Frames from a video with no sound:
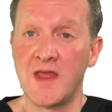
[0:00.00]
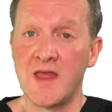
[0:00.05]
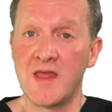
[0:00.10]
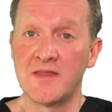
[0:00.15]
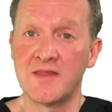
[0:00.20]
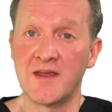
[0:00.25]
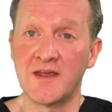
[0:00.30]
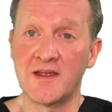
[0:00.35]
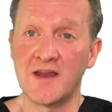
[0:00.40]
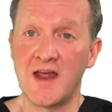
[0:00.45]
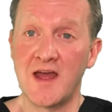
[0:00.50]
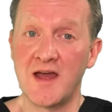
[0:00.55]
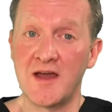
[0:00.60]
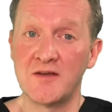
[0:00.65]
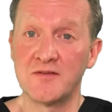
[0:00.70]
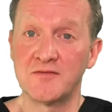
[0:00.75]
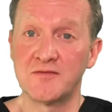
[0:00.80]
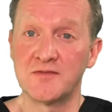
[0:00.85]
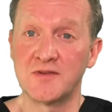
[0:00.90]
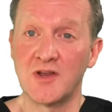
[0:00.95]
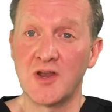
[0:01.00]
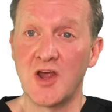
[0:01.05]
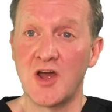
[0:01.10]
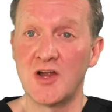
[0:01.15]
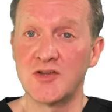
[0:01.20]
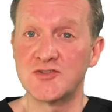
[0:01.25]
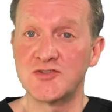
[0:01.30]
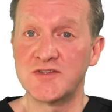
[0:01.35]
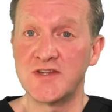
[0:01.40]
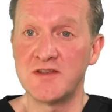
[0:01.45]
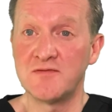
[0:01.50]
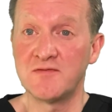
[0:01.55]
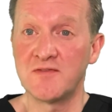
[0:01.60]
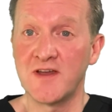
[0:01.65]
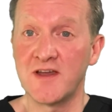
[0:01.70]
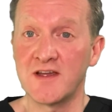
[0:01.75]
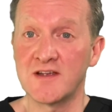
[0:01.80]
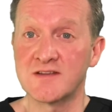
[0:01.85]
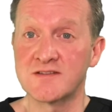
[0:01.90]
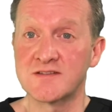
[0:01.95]
They can have large
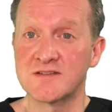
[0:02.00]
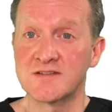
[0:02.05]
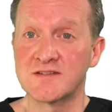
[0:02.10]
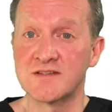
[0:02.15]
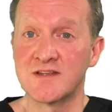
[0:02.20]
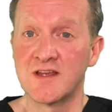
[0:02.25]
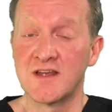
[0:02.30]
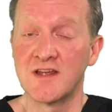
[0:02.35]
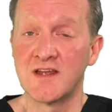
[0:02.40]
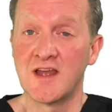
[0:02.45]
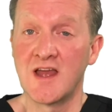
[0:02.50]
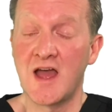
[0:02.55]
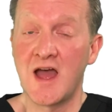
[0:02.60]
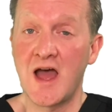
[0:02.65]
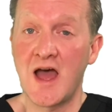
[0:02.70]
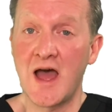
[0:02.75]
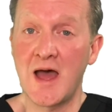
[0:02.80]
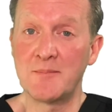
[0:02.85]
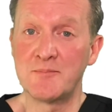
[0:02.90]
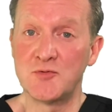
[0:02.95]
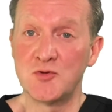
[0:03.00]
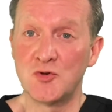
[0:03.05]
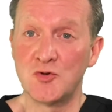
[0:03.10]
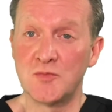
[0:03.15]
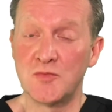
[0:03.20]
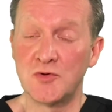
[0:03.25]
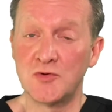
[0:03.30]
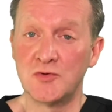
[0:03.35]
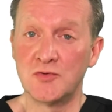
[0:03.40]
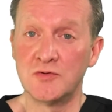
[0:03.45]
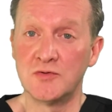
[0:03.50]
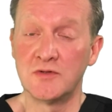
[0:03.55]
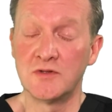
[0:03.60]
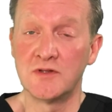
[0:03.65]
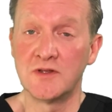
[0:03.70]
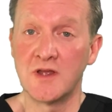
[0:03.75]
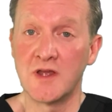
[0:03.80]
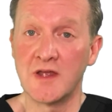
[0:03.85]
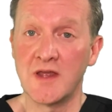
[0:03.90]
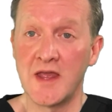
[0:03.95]
defects, abnormal
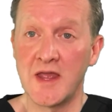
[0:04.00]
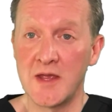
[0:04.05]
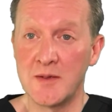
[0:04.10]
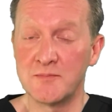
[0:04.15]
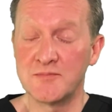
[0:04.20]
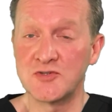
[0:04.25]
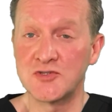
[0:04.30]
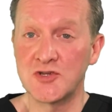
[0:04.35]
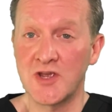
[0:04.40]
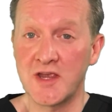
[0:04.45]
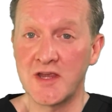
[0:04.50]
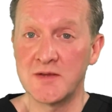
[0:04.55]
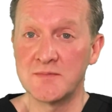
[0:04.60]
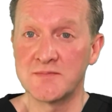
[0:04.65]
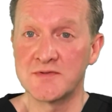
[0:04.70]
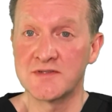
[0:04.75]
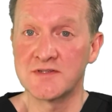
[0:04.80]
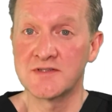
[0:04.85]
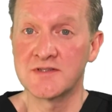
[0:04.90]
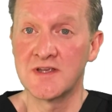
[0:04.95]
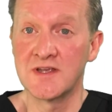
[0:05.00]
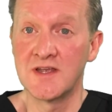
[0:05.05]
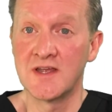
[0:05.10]
hip shapes,